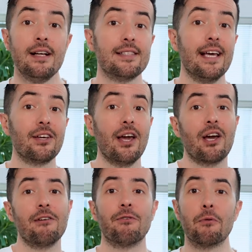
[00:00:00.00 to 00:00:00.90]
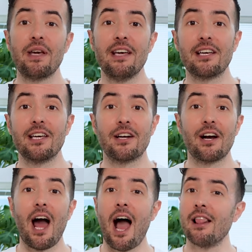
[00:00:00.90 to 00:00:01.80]
Thank you again for being
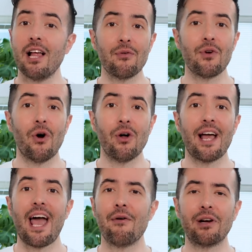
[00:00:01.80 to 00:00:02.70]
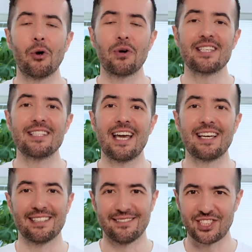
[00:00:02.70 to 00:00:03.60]
here. I love you all. Have a glorious
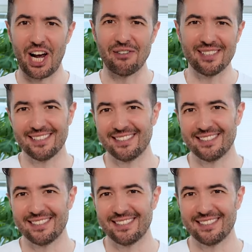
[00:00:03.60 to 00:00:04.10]
day. Ciao.